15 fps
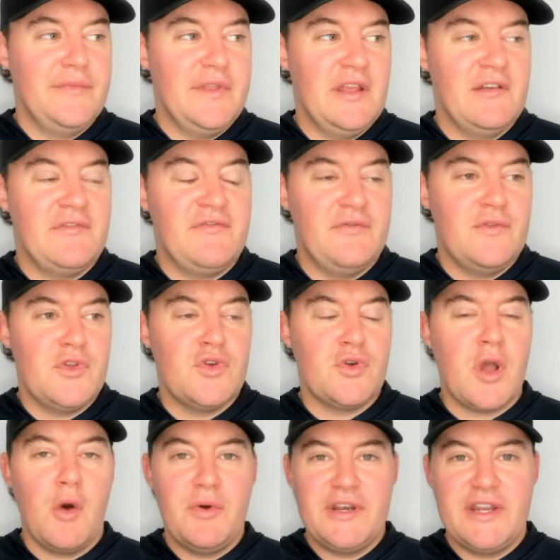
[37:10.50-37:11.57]
if you
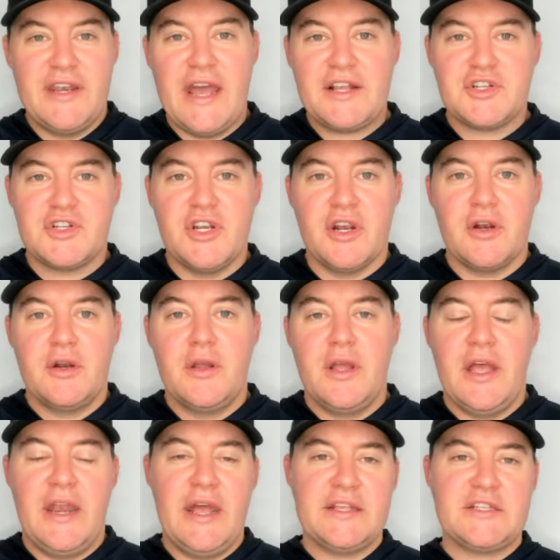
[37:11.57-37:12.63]
go into next year
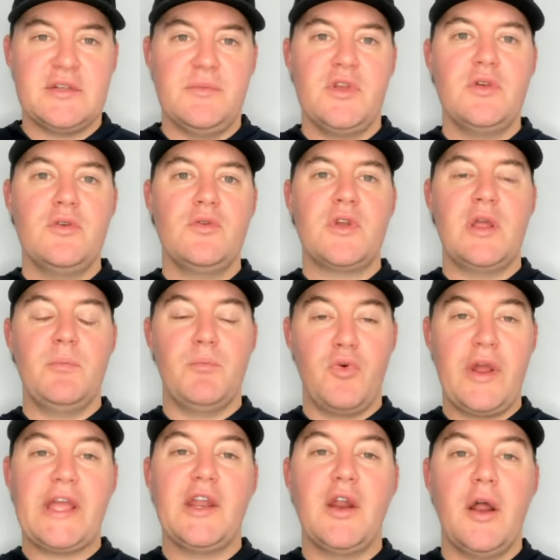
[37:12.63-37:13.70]
and SMU can
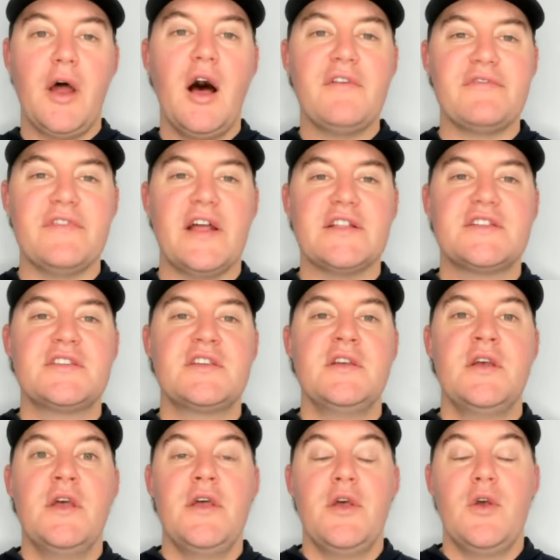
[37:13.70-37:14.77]
bring it on offense,
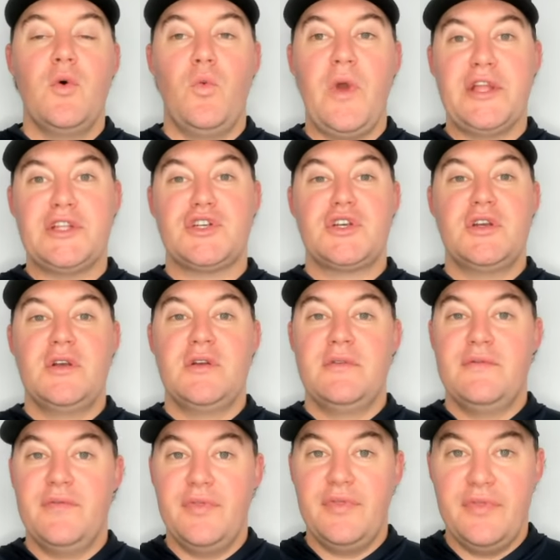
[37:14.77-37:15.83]
which
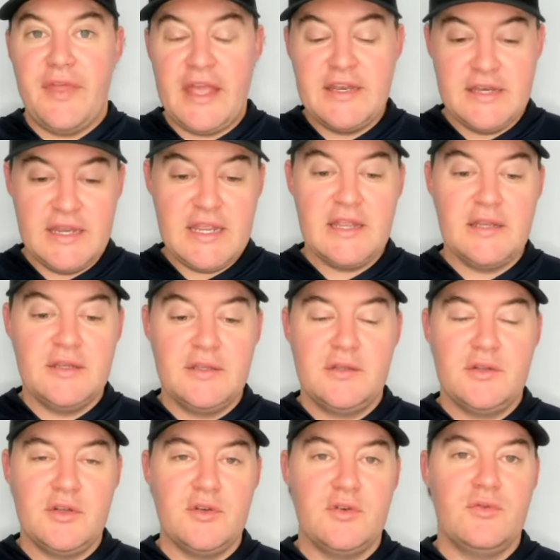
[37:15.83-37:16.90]
they need
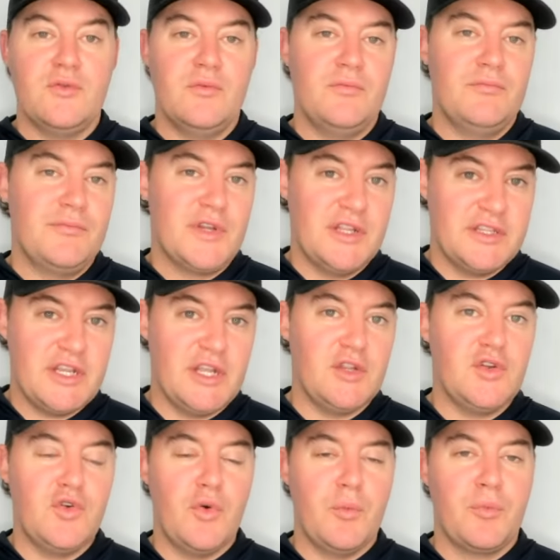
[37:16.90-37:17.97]
to
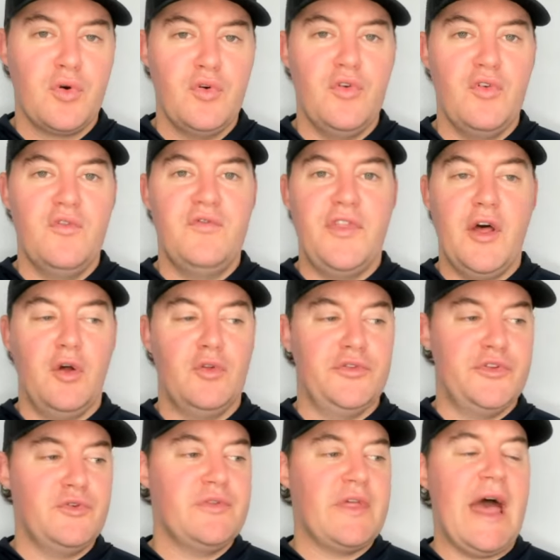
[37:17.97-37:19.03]
continue to improve, they'll
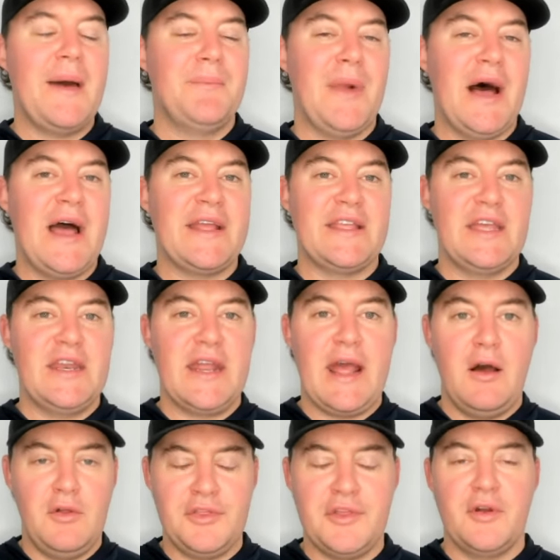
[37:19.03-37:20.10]
do that by getting
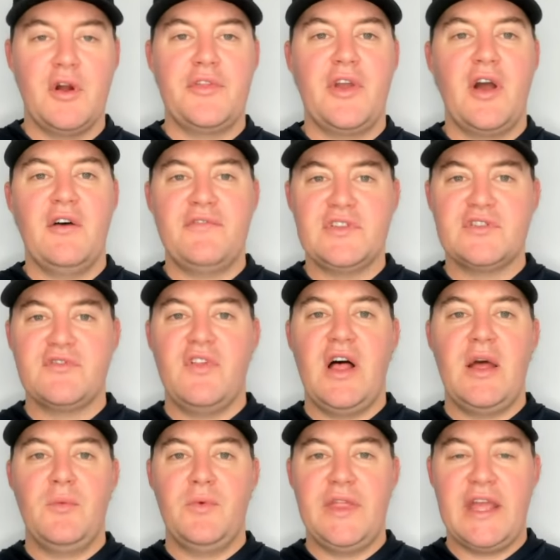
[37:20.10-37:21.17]
healthier on the offensive
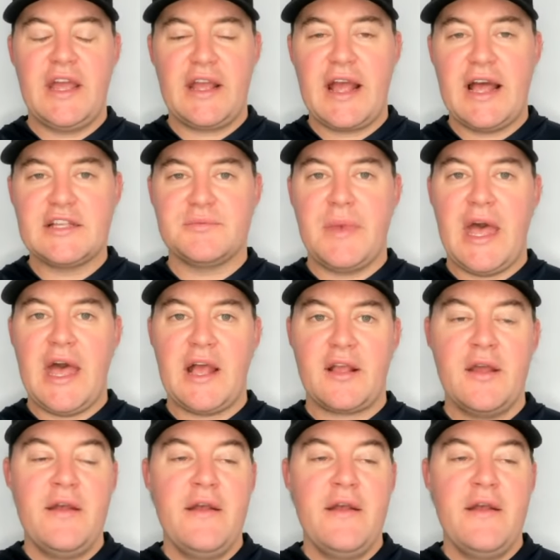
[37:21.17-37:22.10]
line when they get guys back.